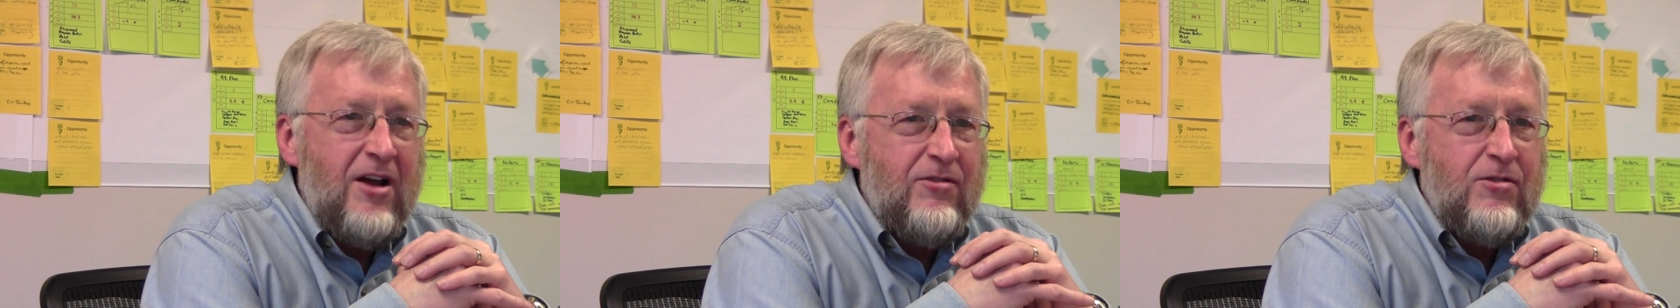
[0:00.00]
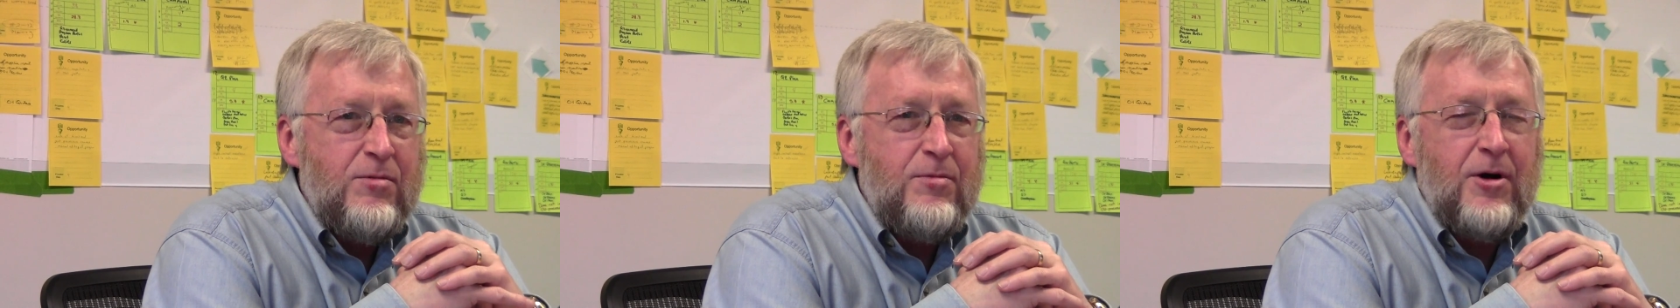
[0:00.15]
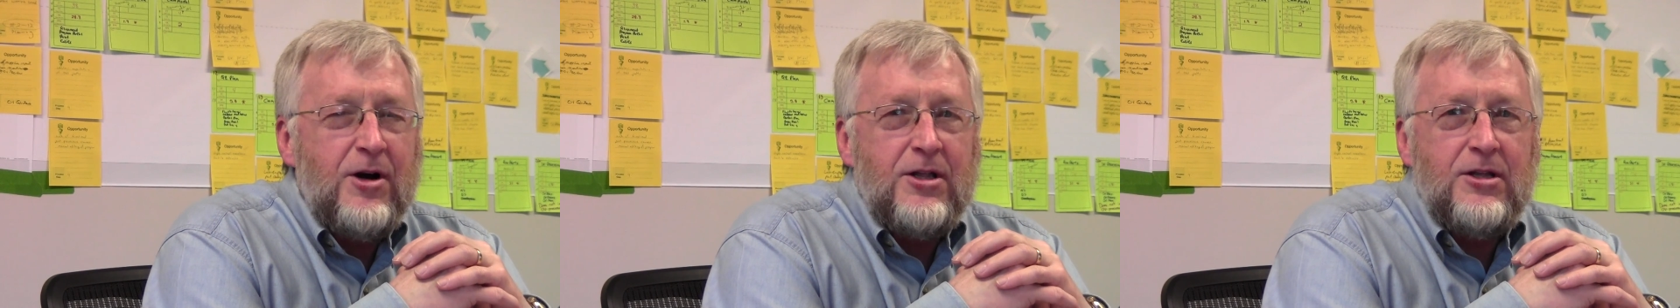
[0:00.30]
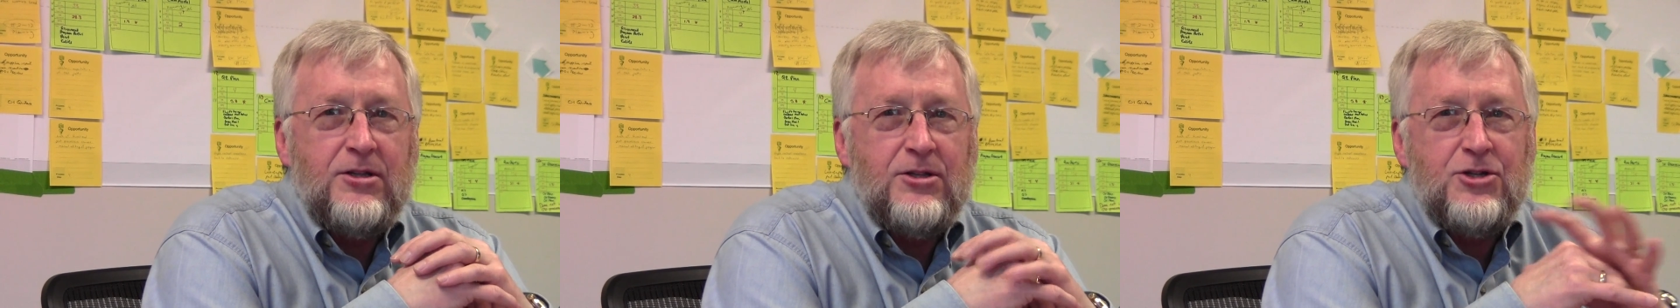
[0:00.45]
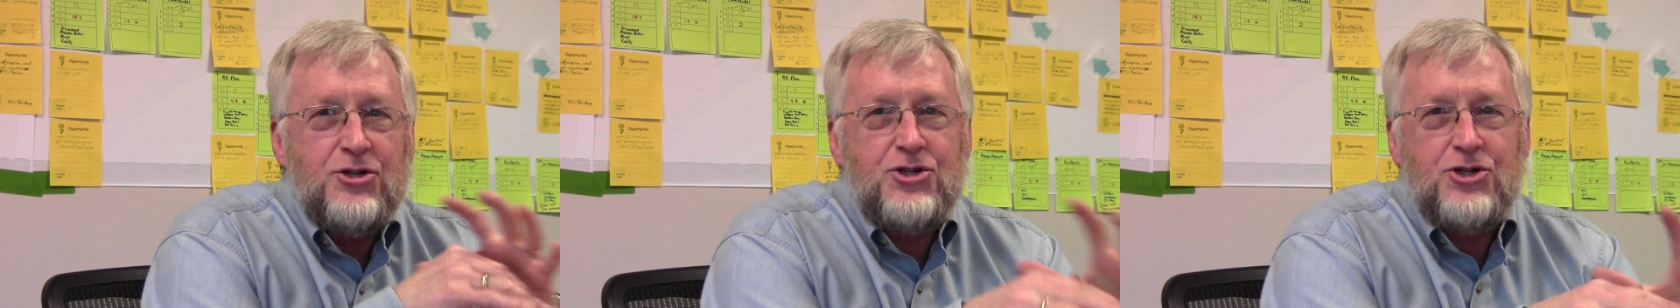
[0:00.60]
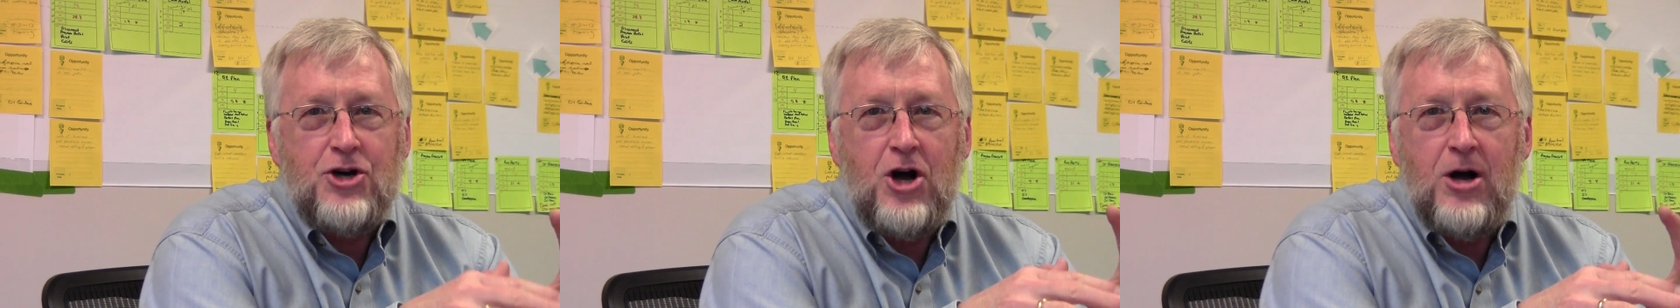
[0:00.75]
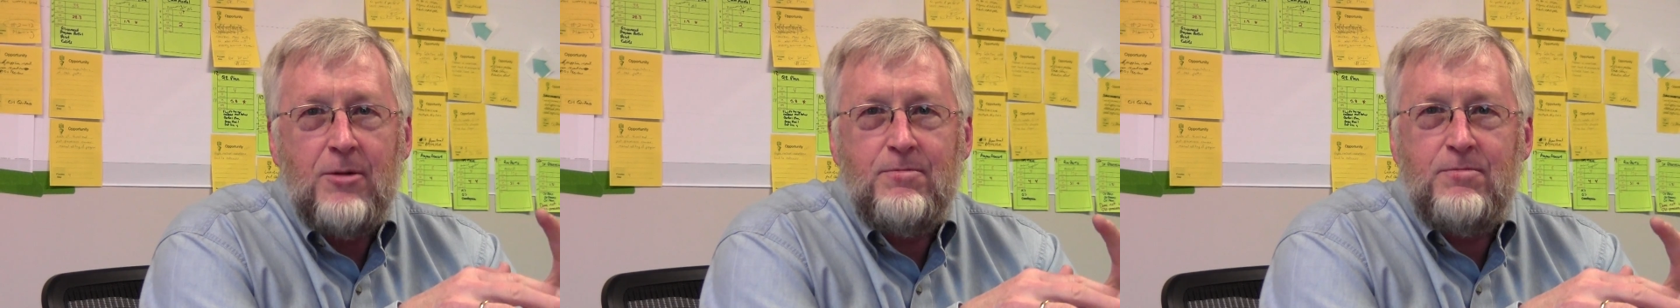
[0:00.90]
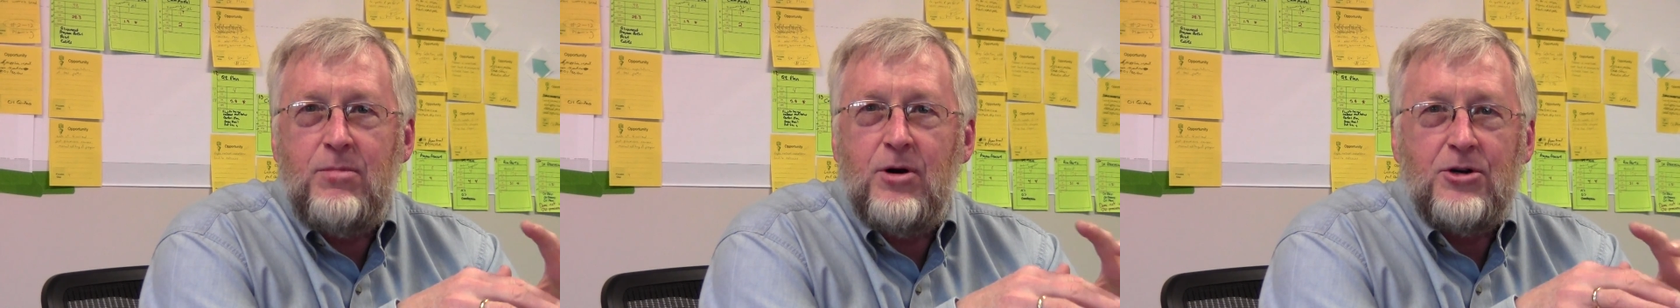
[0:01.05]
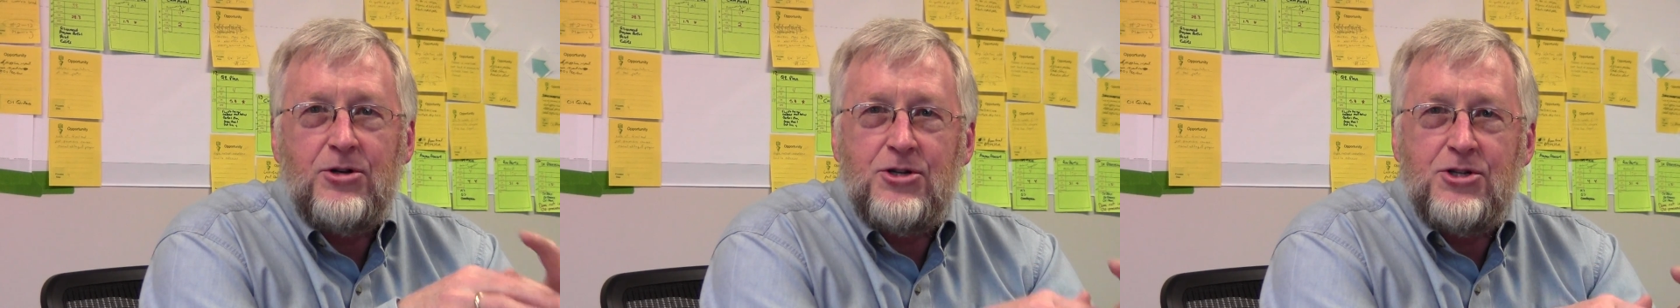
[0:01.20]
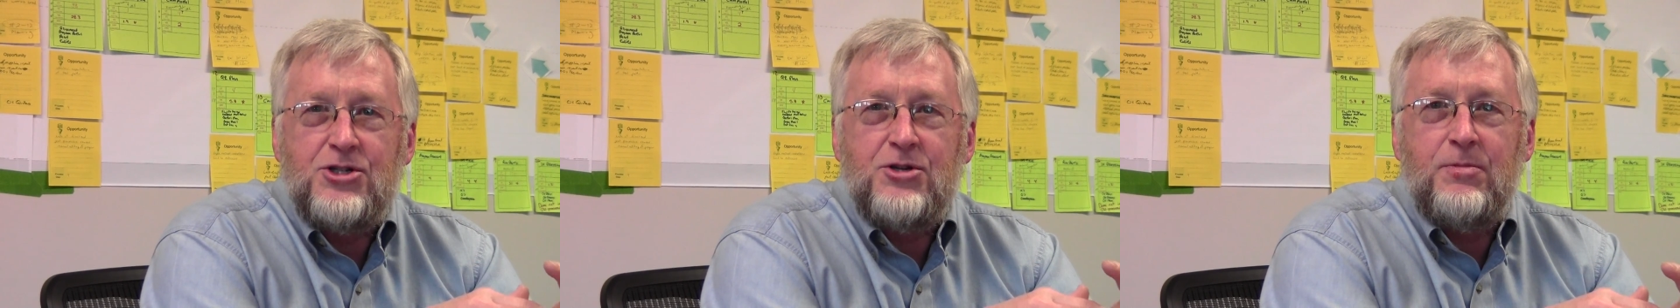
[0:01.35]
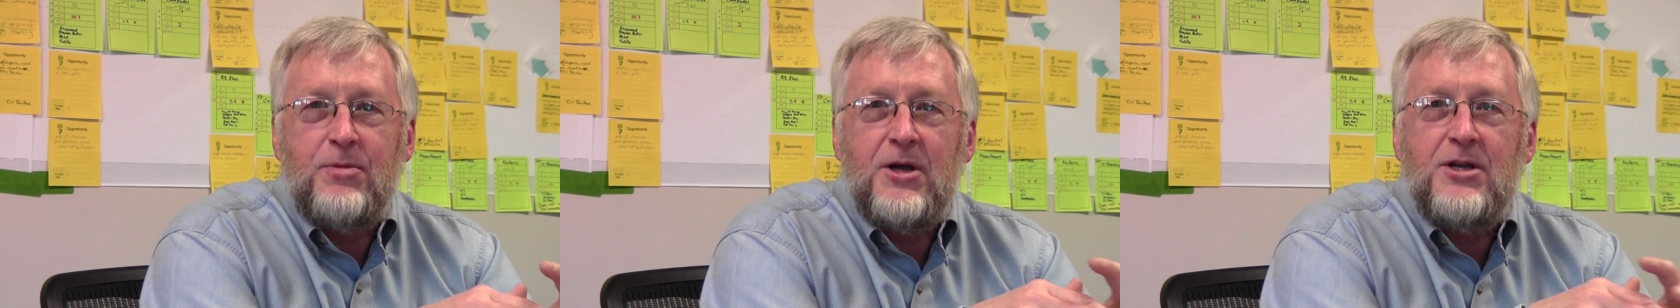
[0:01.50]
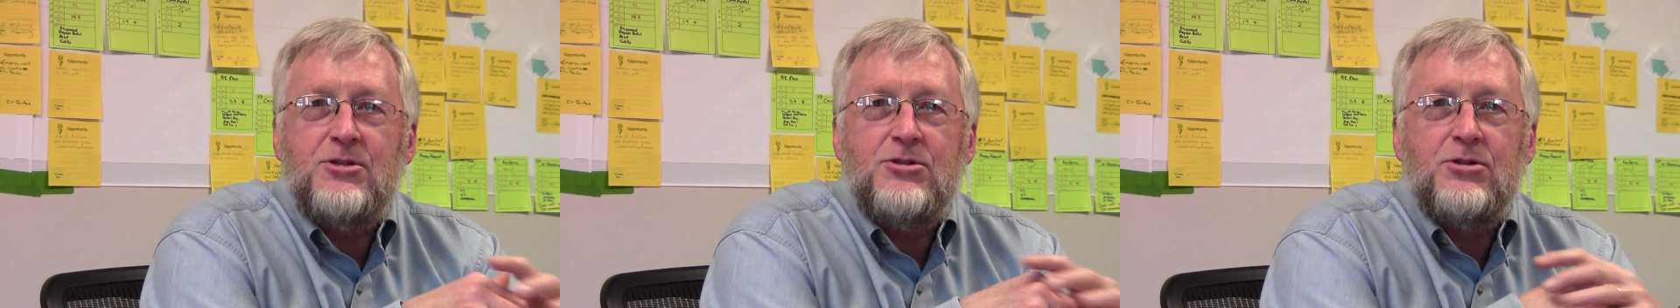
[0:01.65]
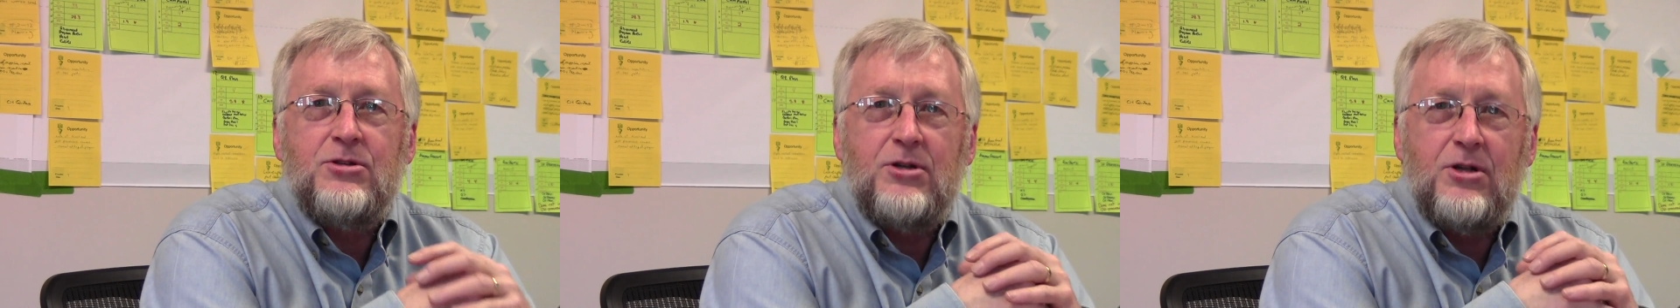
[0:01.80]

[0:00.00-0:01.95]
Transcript: Everybody in the shop participates